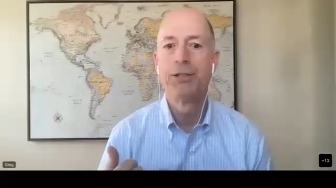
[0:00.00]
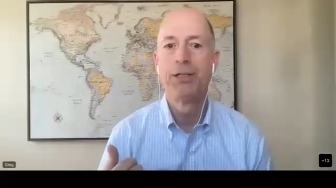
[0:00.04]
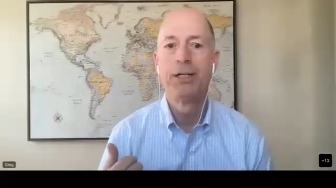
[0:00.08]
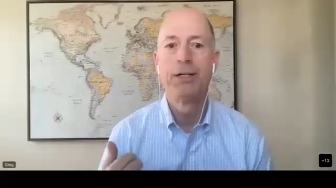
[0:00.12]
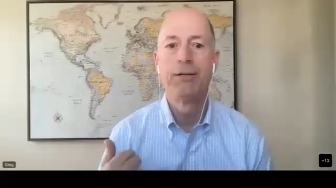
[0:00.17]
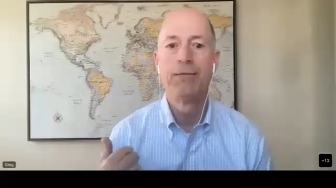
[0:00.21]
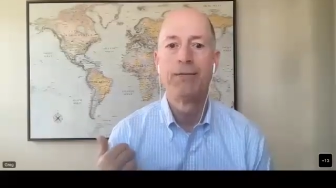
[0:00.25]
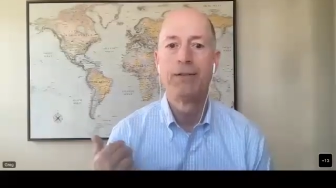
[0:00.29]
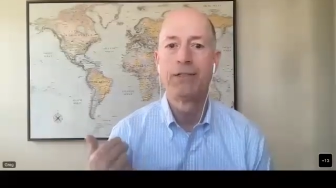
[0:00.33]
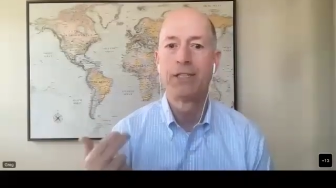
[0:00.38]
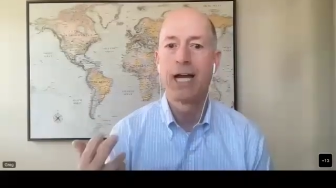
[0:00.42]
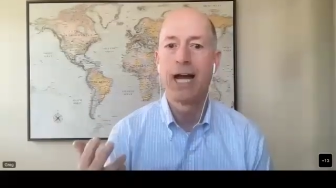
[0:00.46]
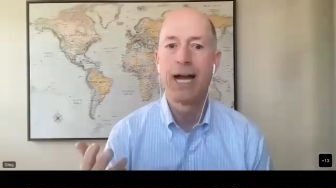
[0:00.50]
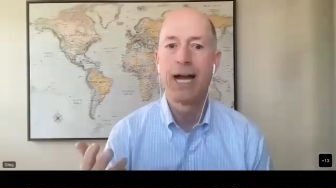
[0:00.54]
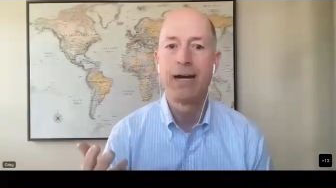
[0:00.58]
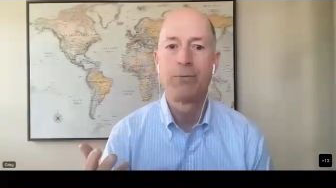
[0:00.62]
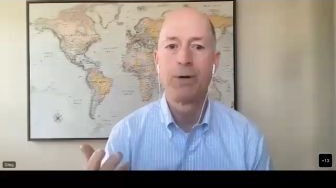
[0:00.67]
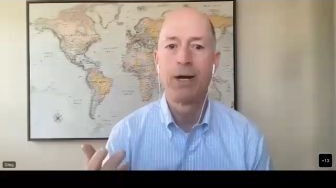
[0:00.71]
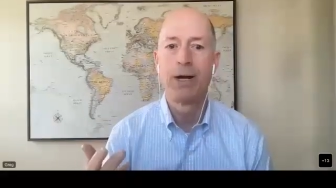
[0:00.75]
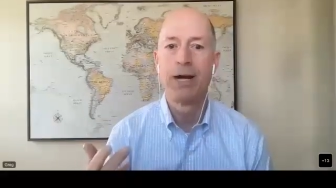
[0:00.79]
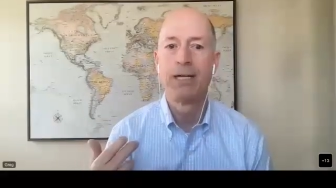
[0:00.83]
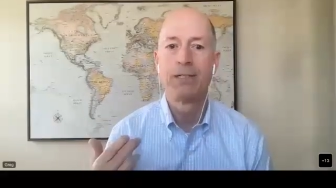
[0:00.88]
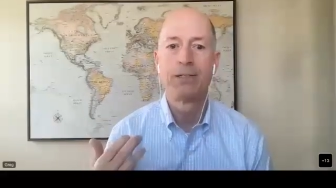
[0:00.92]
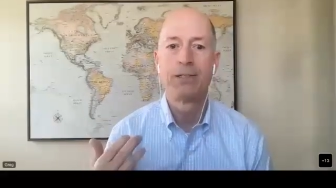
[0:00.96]
You know, if it's high
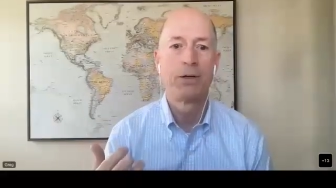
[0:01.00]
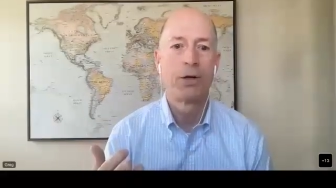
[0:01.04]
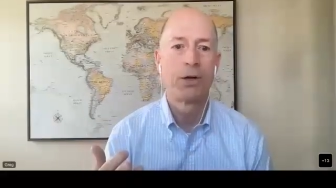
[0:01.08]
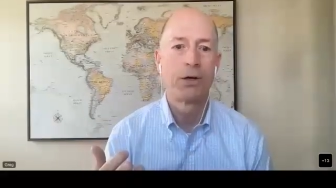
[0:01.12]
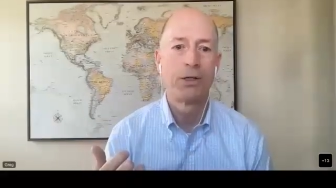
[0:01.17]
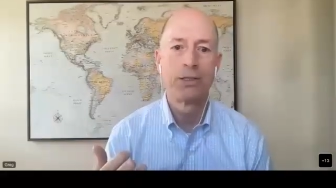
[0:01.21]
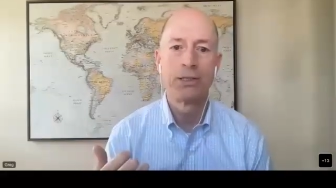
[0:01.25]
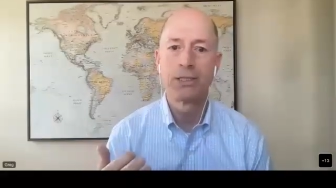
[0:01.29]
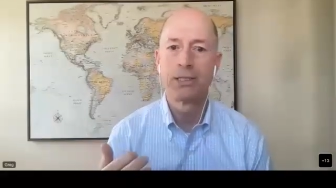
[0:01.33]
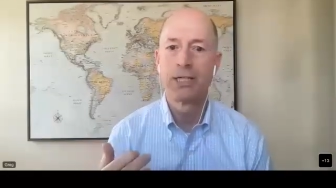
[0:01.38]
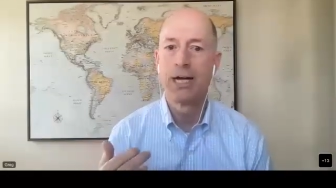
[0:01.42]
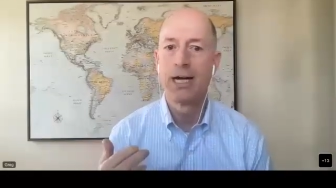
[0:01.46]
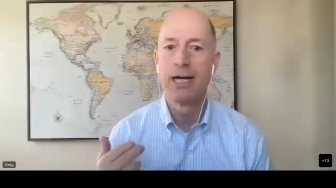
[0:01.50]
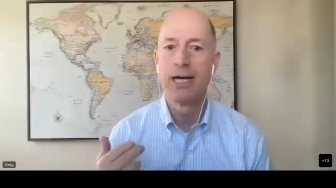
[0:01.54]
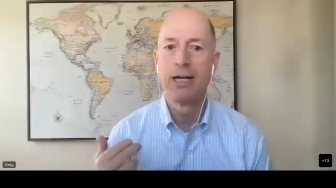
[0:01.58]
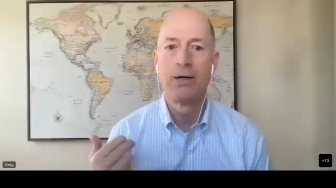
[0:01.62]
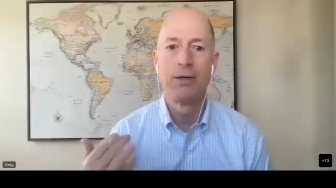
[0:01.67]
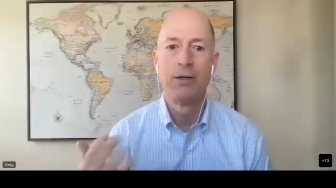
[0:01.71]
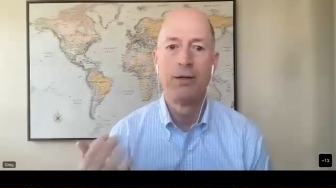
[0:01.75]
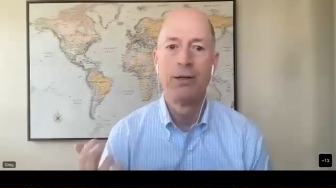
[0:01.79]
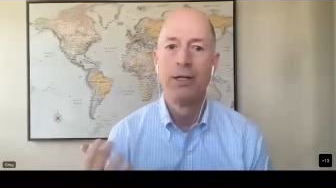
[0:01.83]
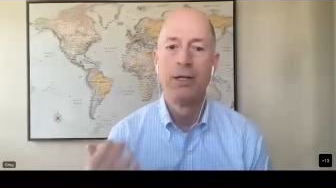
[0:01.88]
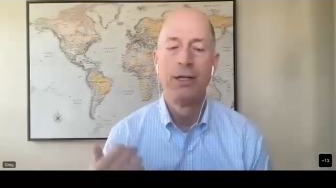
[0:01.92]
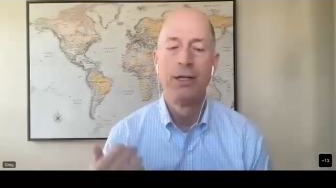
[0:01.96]
rise, garden
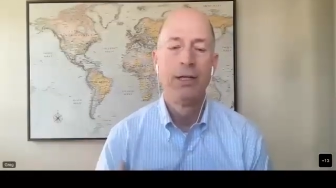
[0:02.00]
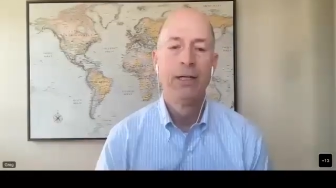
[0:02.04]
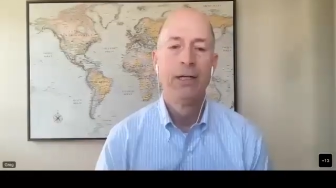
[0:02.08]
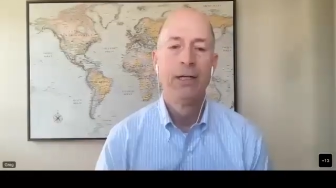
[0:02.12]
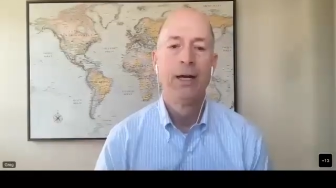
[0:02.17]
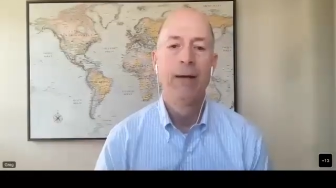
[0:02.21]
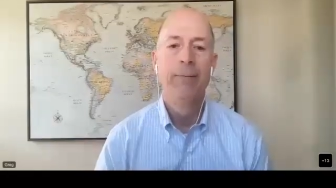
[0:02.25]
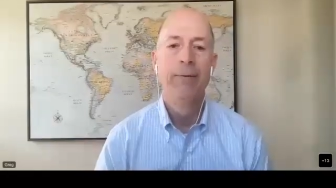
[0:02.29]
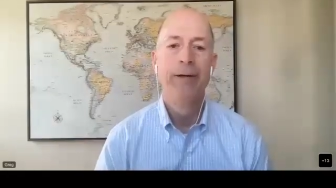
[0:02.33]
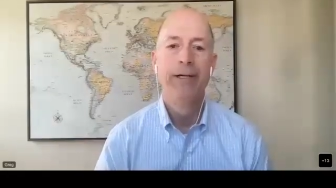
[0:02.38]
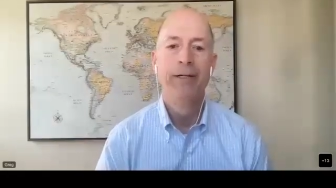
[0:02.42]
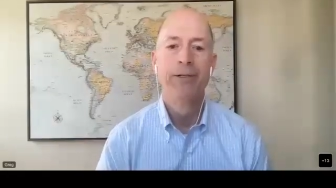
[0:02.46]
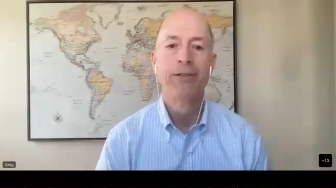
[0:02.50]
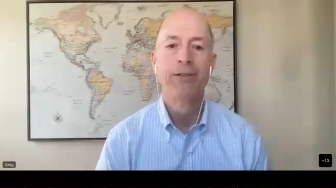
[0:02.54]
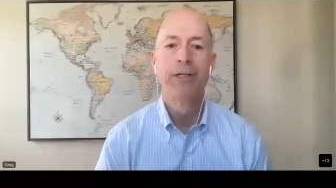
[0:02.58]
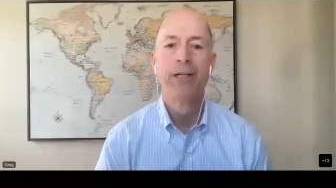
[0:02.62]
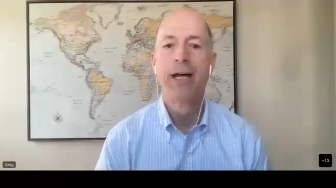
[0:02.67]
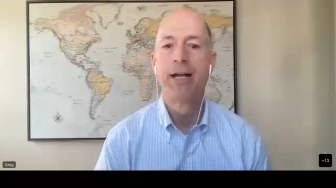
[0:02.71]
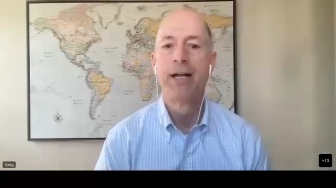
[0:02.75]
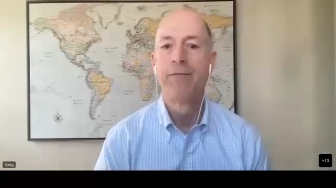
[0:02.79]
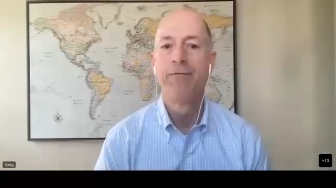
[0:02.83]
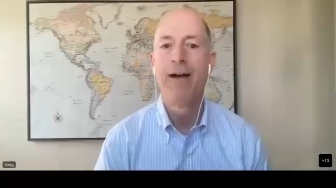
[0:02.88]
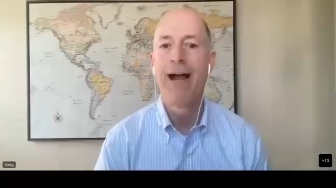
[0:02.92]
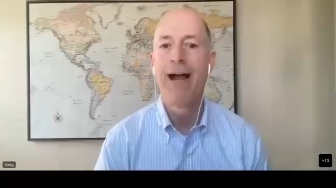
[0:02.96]
style, I mean, there's a
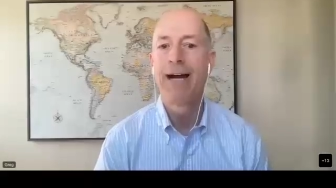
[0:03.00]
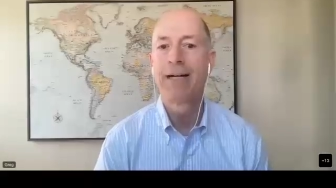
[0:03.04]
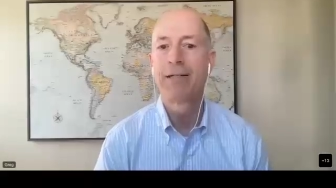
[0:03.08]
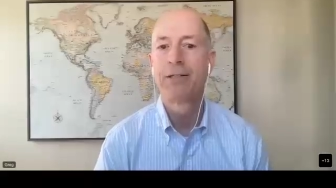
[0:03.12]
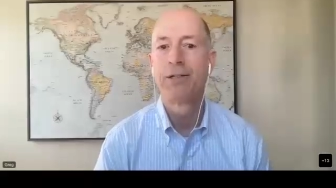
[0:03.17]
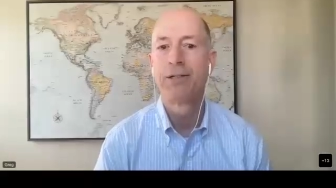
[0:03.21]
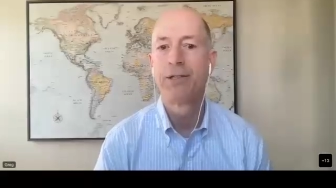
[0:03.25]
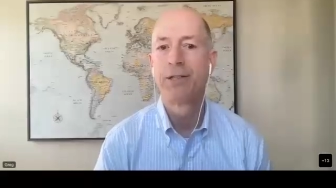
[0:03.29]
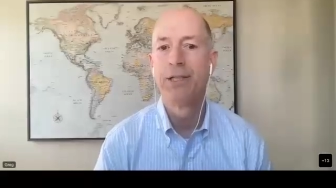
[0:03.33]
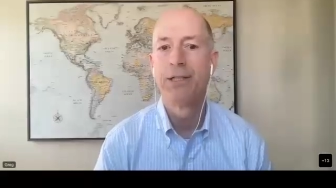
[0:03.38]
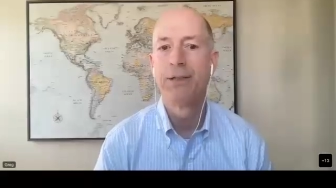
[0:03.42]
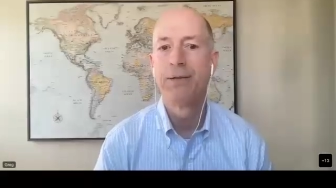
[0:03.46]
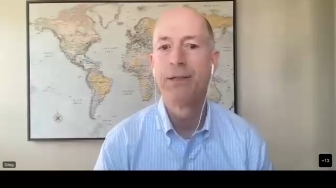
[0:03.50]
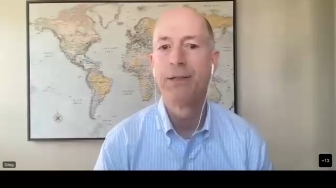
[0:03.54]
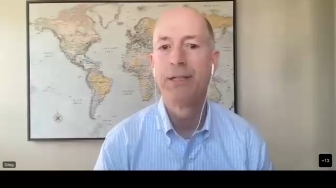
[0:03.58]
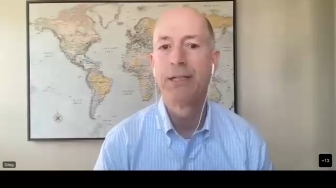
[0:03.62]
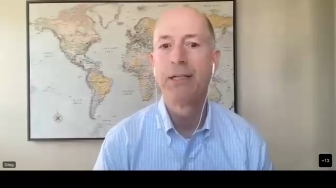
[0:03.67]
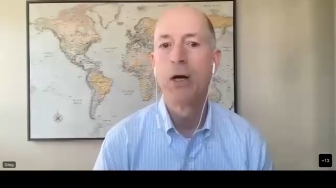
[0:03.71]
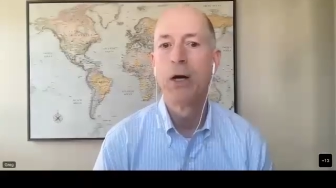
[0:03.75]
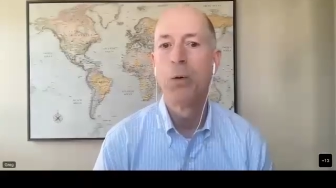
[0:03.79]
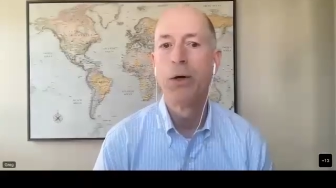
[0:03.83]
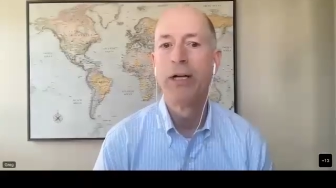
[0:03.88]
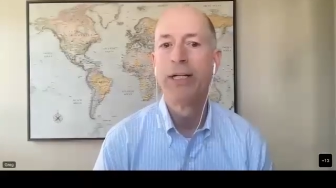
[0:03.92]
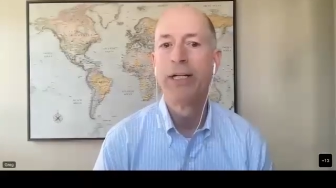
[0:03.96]
lot of factors that, that
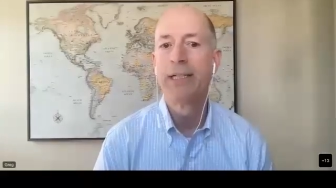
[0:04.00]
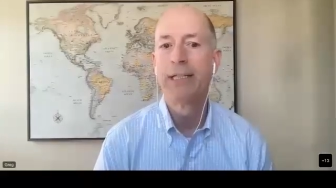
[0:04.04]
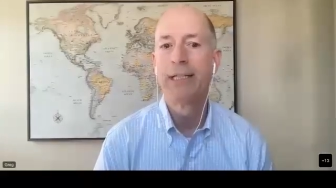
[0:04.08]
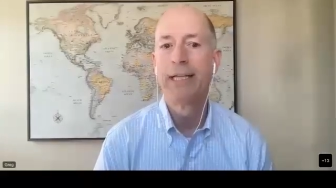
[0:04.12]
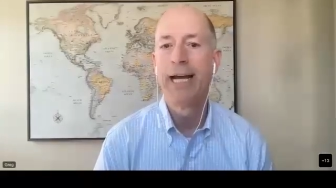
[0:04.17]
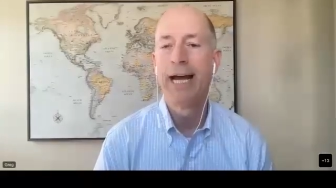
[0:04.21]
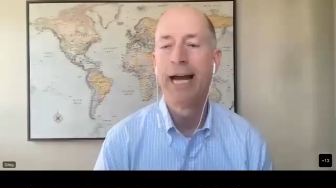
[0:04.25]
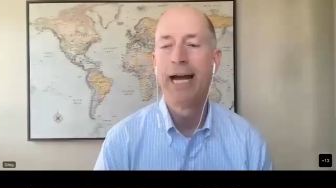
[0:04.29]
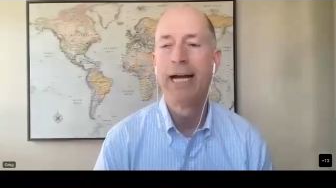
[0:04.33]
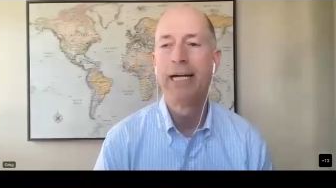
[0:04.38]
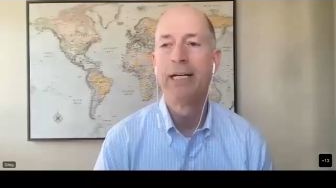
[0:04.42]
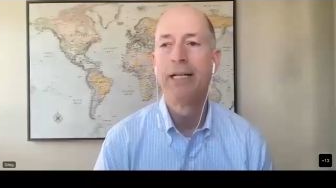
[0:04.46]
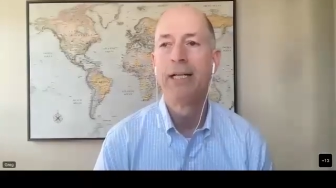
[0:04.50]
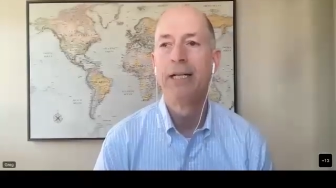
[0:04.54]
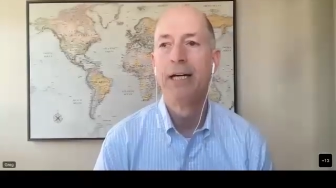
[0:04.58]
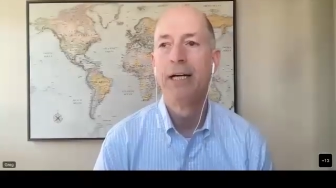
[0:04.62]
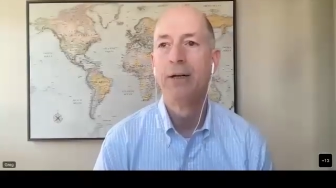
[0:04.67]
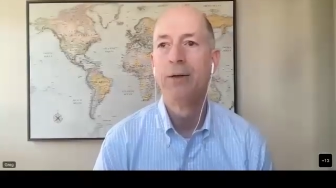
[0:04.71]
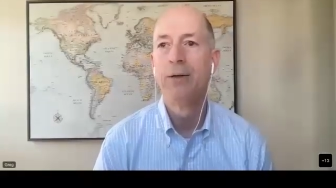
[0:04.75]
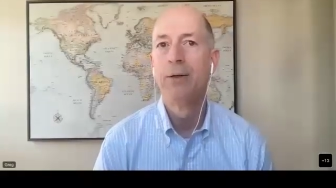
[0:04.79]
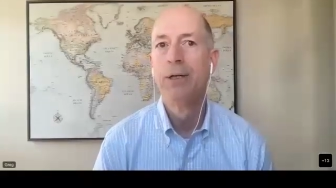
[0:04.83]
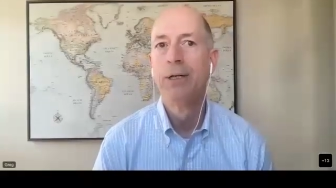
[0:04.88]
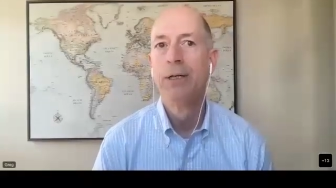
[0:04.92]
go into that, you know,